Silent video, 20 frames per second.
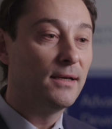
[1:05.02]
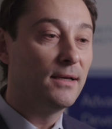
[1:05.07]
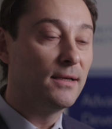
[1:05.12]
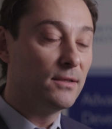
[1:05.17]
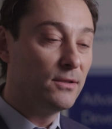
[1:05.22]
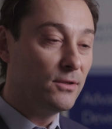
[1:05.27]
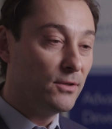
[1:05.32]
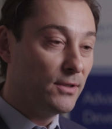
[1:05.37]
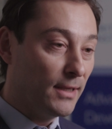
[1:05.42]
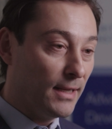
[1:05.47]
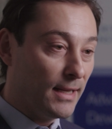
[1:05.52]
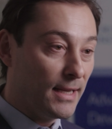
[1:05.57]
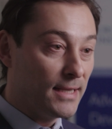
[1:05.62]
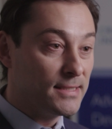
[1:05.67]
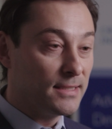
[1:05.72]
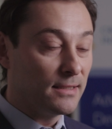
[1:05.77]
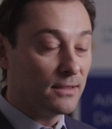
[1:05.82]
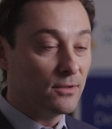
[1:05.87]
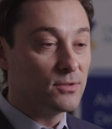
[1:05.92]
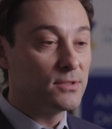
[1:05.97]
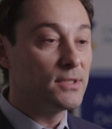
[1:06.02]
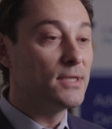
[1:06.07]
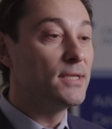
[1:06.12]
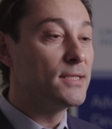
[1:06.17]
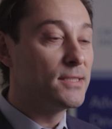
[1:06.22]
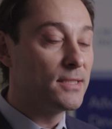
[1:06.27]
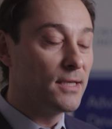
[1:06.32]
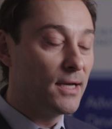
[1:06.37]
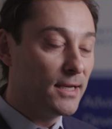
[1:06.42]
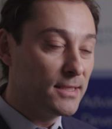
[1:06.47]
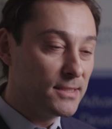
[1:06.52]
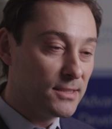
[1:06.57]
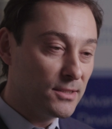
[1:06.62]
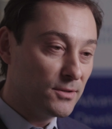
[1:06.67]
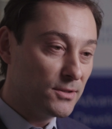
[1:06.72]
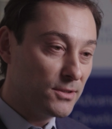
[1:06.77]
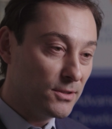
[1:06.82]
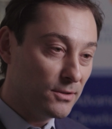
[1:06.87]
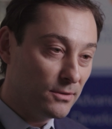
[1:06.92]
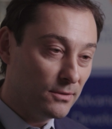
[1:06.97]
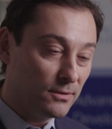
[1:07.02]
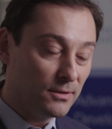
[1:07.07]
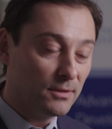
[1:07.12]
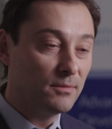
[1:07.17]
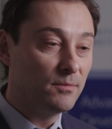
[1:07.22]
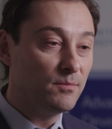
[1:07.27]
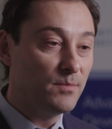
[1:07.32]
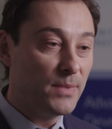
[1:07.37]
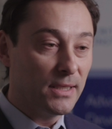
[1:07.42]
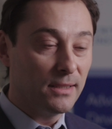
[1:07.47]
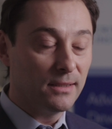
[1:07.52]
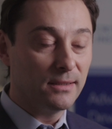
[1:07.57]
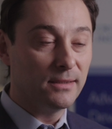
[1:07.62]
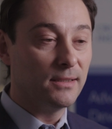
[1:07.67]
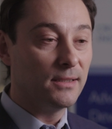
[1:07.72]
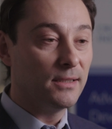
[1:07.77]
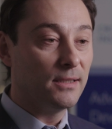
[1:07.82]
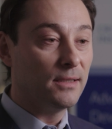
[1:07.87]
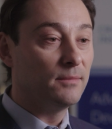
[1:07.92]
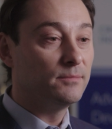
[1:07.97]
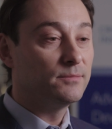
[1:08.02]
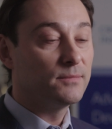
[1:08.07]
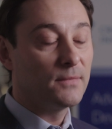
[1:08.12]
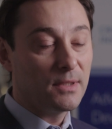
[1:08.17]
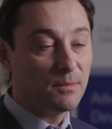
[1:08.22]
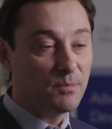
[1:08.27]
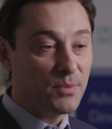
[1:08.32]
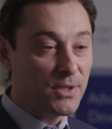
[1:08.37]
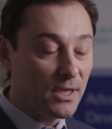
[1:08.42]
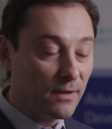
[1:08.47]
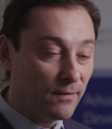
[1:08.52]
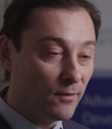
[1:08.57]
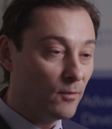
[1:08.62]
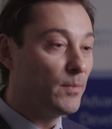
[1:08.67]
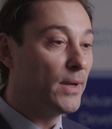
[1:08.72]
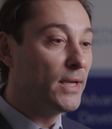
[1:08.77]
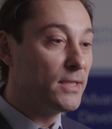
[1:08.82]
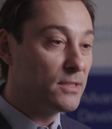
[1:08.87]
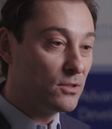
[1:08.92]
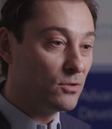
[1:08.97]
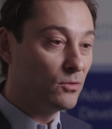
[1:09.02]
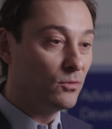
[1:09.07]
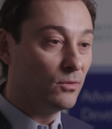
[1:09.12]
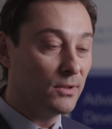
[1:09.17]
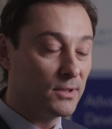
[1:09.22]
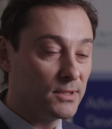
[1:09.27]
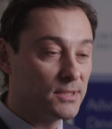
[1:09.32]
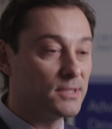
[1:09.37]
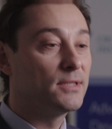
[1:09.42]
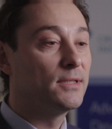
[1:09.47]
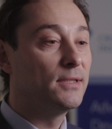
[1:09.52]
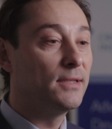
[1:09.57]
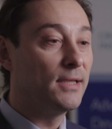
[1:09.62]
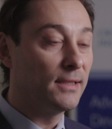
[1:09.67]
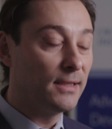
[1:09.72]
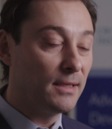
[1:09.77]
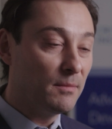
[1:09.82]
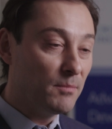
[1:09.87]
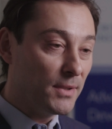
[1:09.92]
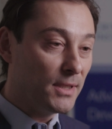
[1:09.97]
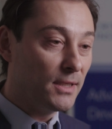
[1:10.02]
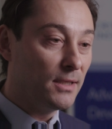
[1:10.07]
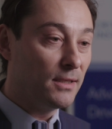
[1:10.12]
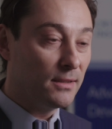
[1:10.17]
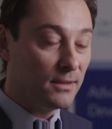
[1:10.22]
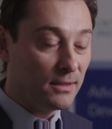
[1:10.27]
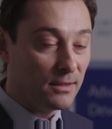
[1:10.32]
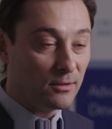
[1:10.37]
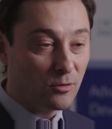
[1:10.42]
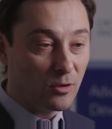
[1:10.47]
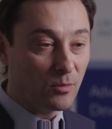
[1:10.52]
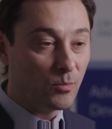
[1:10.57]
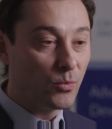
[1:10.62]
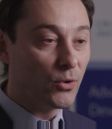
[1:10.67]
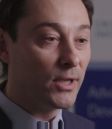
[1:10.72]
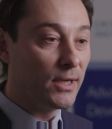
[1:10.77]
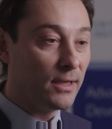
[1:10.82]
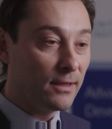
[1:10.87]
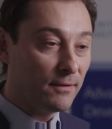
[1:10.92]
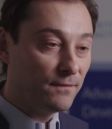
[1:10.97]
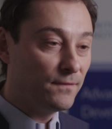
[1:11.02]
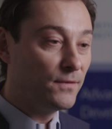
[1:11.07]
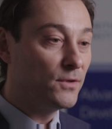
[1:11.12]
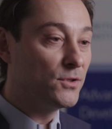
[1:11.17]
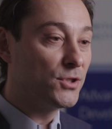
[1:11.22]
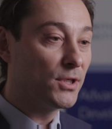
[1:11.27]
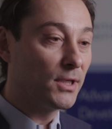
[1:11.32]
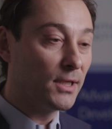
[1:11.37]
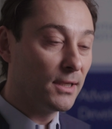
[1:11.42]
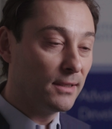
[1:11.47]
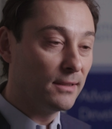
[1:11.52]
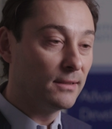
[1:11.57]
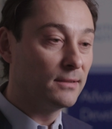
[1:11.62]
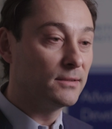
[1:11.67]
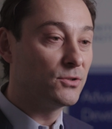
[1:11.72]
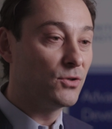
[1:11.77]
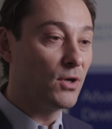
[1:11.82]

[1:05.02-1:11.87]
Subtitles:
and utilizing those insights to build PRO-based tools that can be incorporated in future clinical